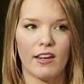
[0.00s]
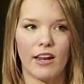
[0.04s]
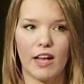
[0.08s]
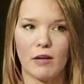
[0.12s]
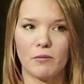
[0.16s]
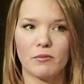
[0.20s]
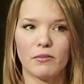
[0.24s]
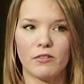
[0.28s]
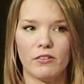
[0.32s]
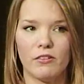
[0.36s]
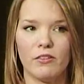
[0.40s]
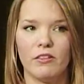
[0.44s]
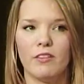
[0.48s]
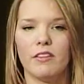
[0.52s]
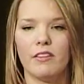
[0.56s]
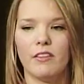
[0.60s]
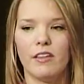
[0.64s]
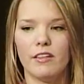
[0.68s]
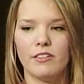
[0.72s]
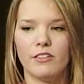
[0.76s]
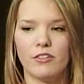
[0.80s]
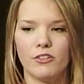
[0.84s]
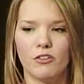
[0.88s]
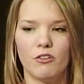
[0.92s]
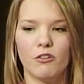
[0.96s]
absolutely
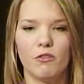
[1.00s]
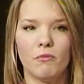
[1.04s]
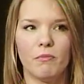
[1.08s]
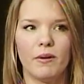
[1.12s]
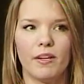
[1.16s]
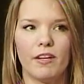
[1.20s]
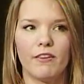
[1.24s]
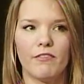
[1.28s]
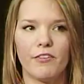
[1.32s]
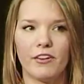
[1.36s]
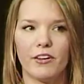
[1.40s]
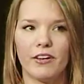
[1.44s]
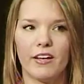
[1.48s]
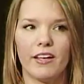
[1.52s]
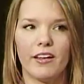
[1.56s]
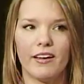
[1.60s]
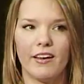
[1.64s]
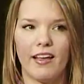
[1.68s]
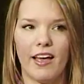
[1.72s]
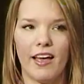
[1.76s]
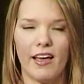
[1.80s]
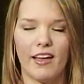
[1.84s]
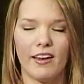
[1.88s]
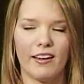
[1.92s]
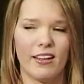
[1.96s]
they do. But if you're
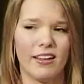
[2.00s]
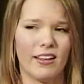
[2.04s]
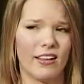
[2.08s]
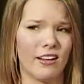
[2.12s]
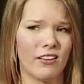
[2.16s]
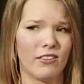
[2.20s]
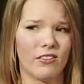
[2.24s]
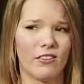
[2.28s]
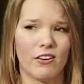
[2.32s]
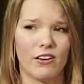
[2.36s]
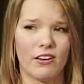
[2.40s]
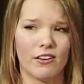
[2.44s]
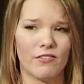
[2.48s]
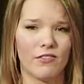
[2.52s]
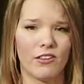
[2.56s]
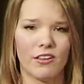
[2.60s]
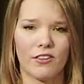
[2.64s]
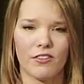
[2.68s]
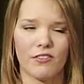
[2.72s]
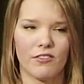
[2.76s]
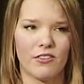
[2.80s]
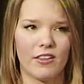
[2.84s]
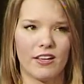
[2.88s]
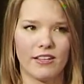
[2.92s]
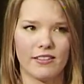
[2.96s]
in a lot of the
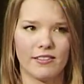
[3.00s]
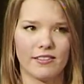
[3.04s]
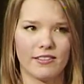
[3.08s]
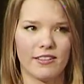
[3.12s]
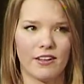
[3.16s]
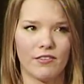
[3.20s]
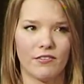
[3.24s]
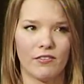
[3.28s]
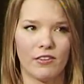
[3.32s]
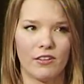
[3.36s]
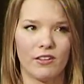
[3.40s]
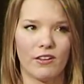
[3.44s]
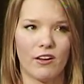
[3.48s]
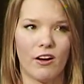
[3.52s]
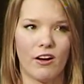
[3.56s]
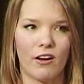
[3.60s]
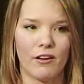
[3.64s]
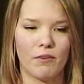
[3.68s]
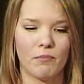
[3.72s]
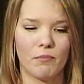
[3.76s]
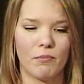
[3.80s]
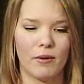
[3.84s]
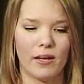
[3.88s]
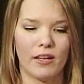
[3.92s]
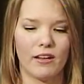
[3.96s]
other things, definitely
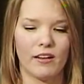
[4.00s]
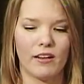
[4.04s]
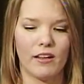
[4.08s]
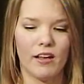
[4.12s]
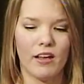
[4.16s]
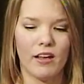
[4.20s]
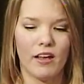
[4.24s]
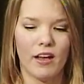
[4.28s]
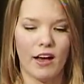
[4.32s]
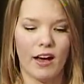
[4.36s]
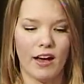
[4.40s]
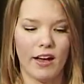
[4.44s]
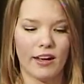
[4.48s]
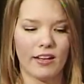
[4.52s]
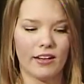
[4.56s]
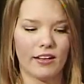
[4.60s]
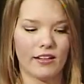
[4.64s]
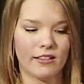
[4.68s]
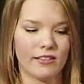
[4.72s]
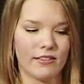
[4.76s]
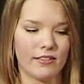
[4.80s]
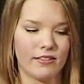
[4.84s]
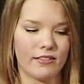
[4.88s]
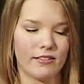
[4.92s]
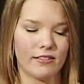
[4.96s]
not. But
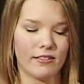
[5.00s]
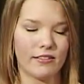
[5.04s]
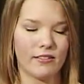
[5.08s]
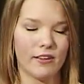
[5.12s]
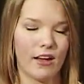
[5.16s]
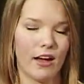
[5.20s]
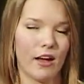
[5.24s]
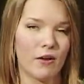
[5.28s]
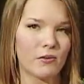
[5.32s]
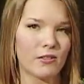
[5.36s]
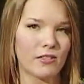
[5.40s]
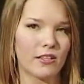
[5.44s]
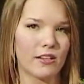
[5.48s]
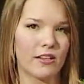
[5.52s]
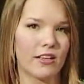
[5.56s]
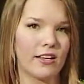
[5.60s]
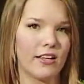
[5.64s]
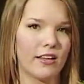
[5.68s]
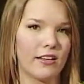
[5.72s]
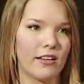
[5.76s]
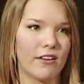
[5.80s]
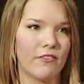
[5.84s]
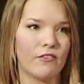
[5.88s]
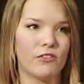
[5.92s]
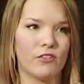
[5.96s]
I was lucky
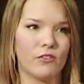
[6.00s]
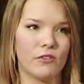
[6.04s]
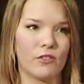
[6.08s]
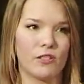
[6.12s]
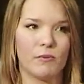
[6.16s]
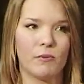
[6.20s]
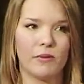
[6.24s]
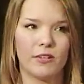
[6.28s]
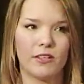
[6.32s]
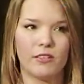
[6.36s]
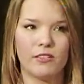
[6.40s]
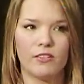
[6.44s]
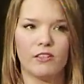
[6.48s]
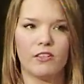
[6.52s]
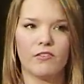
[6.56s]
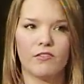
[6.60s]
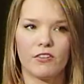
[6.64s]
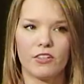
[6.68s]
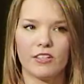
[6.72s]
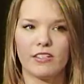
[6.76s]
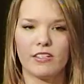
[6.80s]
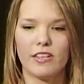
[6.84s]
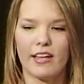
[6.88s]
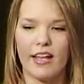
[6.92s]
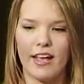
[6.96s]
enough to experience
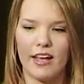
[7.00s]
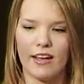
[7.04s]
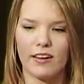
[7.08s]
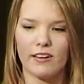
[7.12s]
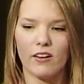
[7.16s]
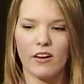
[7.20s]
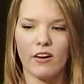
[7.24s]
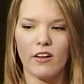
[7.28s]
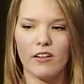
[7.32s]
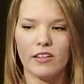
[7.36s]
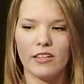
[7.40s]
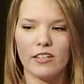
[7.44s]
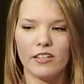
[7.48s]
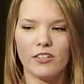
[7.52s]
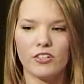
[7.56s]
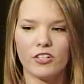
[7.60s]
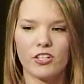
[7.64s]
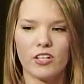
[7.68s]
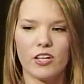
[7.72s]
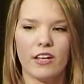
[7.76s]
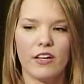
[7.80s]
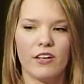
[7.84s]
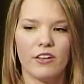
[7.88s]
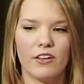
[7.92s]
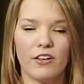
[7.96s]
university and college.
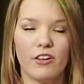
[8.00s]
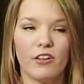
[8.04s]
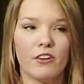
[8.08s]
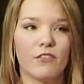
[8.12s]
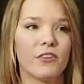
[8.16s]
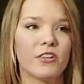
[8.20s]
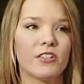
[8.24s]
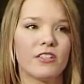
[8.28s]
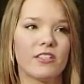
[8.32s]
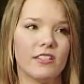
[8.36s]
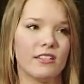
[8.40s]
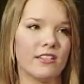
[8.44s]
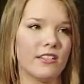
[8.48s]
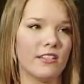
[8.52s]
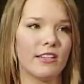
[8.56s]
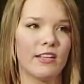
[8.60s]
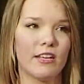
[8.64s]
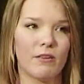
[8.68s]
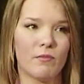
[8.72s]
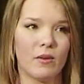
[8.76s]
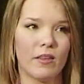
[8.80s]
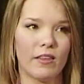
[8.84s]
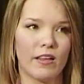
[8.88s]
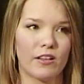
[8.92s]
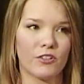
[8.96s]
University didn't
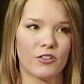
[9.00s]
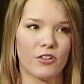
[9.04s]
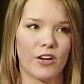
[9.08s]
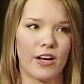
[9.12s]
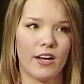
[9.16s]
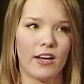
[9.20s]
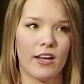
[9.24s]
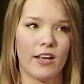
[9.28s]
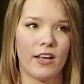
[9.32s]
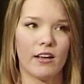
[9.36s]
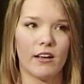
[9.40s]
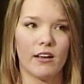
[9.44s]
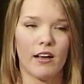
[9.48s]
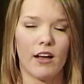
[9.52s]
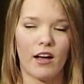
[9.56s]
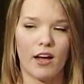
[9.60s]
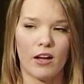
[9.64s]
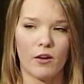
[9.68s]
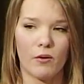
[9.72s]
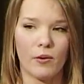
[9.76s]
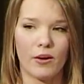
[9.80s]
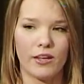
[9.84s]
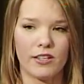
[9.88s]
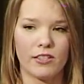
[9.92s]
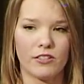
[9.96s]
give me that training.
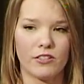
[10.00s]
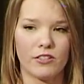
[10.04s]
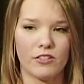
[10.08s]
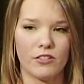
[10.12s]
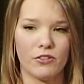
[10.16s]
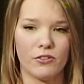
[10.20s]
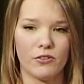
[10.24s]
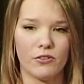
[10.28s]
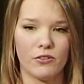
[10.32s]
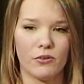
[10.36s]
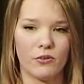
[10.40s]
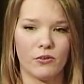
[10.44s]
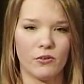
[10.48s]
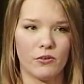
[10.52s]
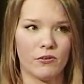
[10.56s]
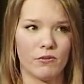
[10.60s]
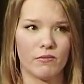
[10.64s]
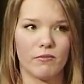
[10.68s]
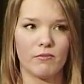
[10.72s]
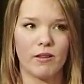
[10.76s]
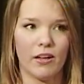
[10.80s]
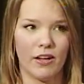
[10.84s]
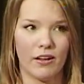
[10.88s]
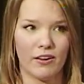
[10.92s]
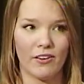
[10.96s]
I went to
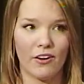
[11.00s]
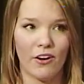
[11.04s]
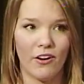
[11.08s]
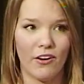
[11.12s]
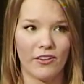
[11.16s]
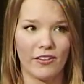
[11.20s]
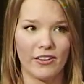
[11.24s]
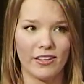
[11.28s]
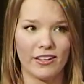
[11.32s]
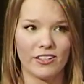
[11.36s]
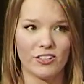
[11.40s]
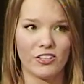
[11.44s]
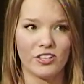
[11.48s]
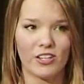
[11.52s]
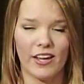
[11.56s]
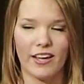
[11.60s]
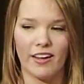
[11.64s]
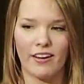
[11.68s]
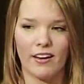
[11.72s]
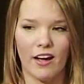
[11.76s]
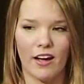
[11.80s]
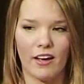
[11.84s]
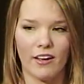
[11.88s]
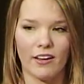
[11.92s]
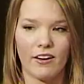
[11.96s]
college
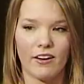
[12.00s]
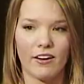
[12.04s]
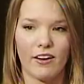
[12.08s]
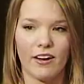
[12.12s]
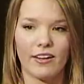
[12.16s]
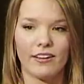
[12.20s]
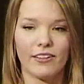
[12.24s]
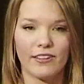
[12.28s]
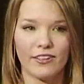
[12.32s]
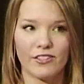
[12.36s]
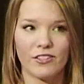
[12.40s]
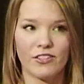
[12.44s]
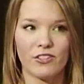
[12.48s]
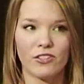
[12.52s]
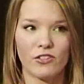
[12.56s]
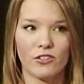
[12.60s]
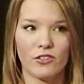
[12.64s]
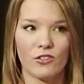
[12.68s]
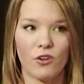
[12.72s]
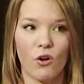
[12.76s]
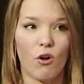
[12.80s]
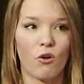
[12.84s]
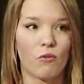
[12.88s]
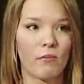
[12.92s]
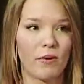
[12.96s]
and I got
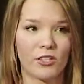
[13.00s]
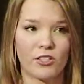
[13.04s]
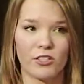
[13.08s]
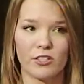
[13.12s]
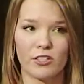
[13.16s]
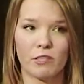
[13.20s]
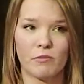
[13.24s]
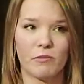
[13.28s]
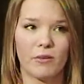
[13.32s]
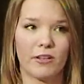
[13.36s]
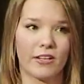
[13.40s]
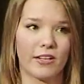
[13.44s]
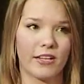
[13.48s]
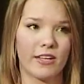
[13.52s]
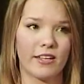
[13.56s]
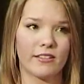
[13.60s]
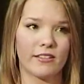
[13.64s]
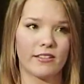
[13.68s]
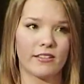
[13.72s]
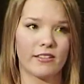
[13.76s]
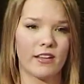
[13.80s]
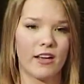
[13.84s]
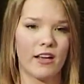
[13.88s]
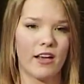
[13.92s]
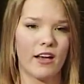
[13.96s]
so much
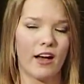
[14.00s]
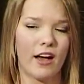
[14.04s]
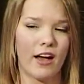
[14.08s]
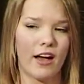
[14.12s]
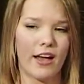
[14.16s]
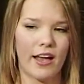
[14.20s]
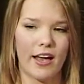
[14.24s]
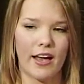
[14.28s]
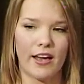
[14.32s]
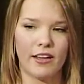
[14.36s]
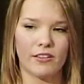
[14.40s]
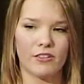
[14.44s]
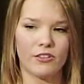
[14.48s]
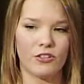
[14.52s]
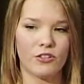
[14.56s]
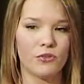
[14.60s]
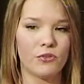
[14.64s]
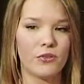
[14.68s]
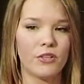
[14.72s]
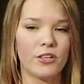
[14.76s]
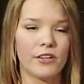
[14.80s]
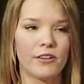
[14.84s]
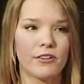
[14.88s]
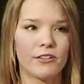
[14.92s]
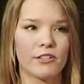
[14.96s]
experience. I had 2
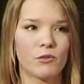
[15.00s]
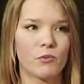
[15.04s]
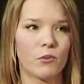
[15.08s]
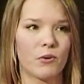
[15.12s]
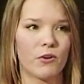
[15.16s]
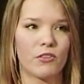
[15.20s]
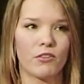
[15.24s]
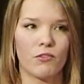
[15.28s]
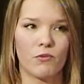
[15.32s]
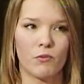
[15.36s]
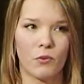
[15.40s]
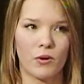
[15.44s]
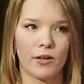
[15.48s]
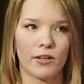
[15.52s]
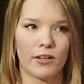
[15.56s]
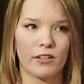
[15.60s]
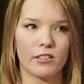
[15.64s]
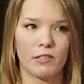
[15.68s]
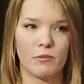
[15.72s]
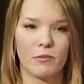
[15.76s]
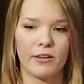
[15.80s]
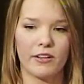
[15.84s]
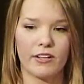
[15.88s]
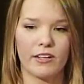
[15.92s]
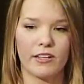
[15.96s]
years worth of work
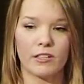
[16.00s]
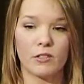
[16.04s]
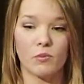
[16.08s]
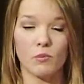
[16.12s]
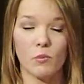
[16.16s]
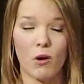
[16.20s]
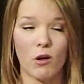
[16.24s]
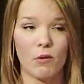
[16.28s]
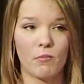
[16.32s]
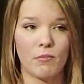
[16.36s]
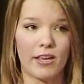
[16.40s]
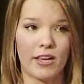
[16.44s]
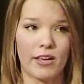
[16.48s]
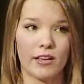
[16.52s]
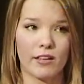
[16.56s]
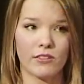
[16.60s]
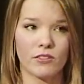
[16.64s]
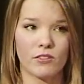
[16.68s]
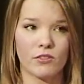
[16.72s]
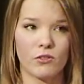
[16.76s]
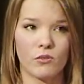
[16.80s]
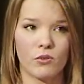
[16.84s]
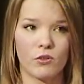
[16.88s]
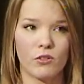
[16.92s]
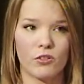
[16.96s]
experience while being in
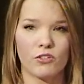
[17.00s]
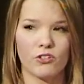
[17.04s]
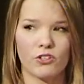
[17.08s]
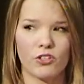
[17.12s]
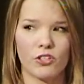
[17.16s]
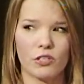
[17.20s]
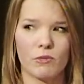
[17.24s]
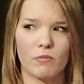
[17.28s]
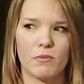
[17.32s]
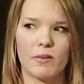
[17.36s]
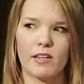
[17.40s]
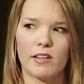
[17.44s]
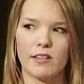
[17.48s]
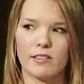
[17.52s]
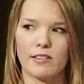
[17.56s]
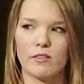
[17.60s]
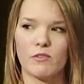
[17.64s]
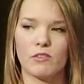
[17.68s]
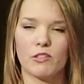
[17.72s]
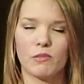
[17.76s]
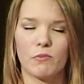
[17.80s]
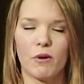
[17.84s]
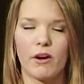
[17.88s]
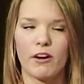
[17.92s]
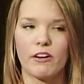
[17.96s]
school, just because it
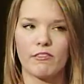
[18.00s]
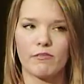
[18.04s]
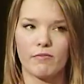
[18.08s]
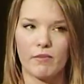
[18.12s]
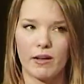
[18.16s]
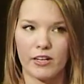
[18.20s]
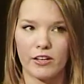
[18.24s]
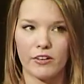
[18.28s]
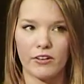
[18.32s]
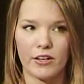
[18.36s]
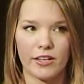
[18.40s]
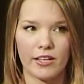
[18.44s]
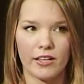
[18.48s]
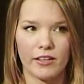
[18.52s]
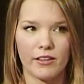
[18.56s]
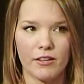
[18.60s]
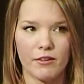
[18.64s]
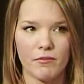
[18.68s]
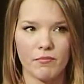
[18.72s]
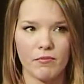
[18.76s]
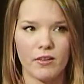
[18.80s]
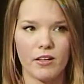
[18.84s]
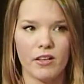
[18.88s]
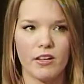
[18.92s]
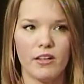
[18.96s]
was part of my
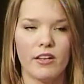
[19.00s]
curriculum.